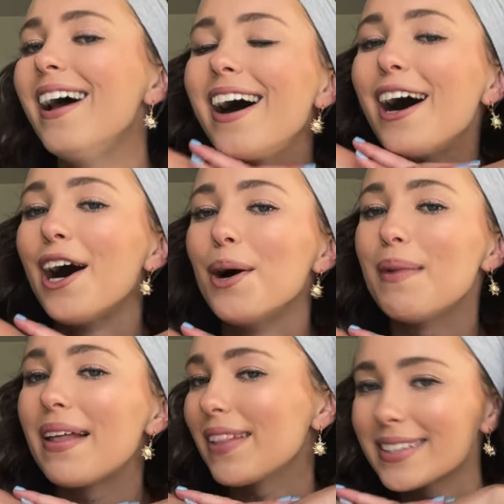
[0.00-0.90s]

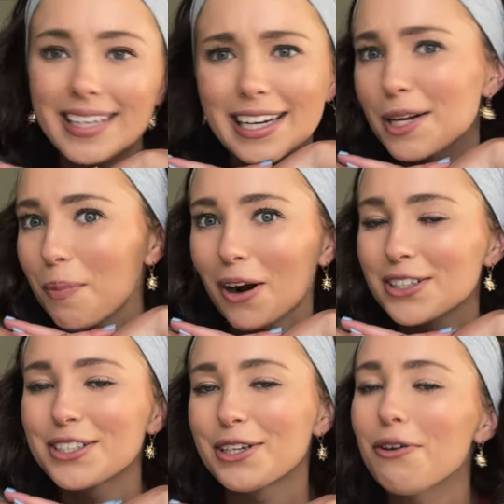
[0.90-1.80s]
And let's get into part
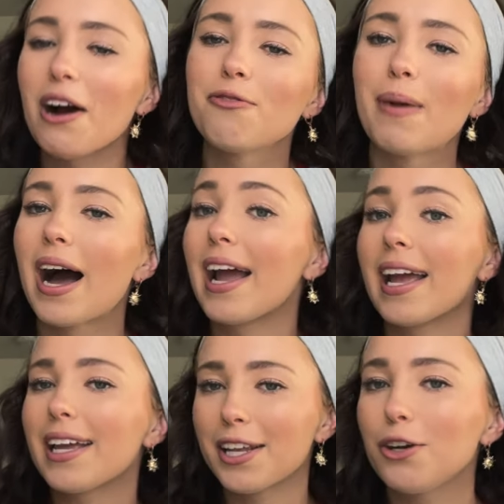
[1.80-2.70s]
two of my
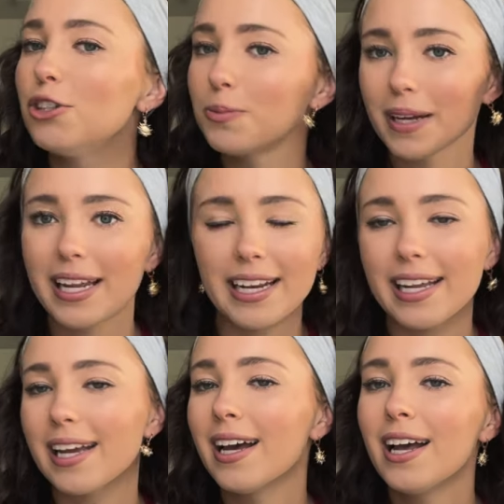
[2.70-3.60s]
huge
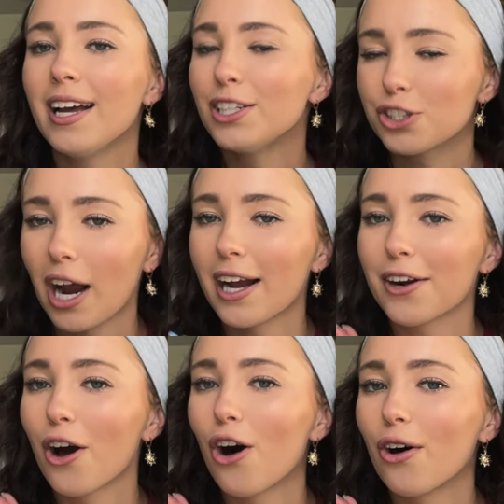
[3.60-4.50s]
bikini try on
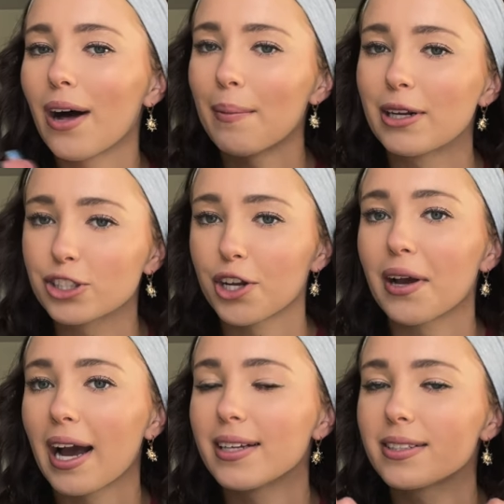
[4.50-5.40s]
haul. I'm gonna show you
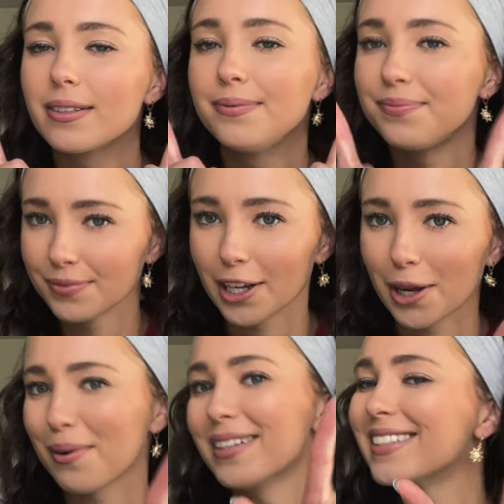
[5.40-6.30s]
guys the good
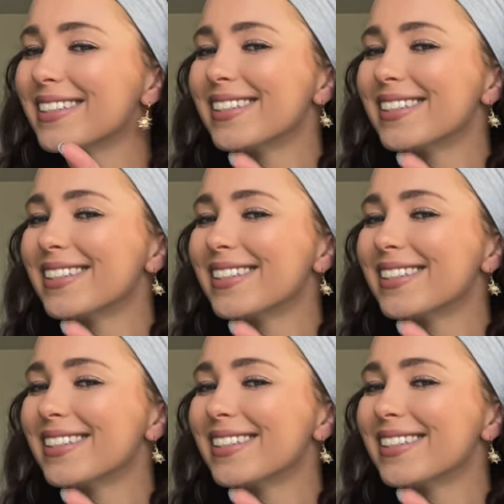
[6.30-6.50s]
ones.